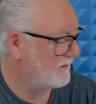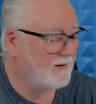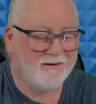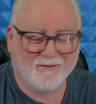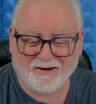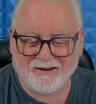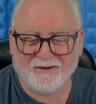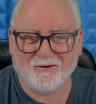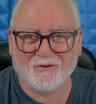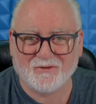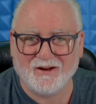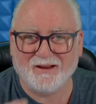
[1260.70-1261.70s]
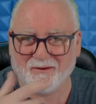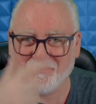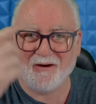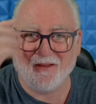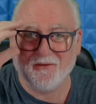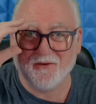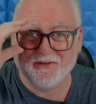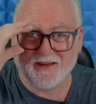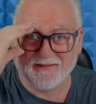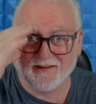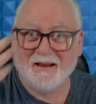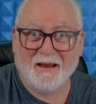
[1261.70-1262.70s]
Right, it looks like one of those
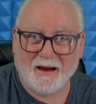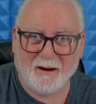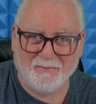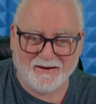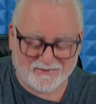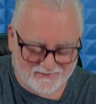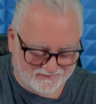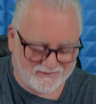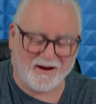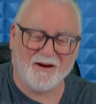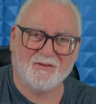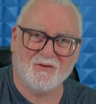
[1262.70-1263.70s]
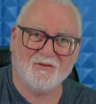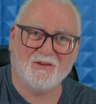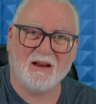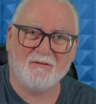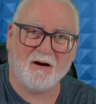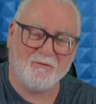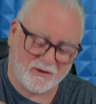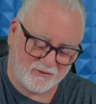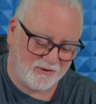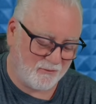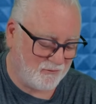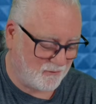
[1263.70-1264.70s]
is a bass guitar, so instead of having to go
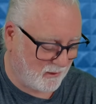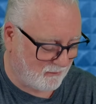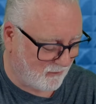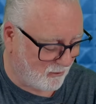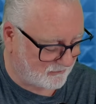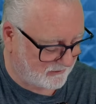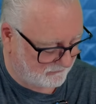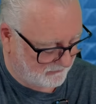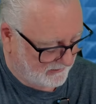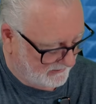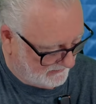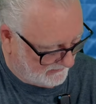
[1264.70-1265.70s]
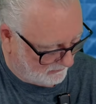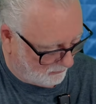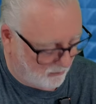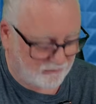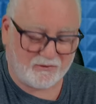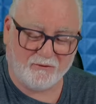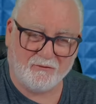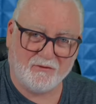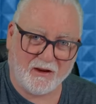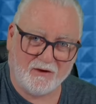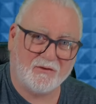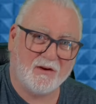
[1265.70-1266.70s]
down 12 octaves,
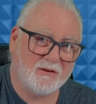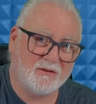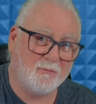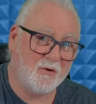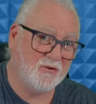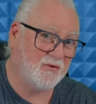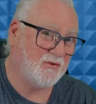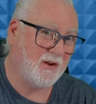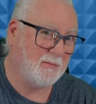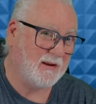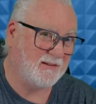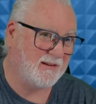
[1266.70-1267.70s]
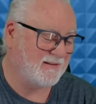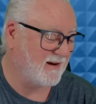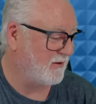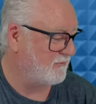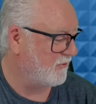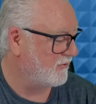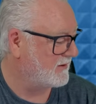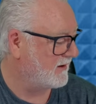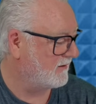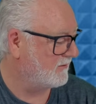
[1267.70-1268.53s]
it's actually producing a bass guitar for you.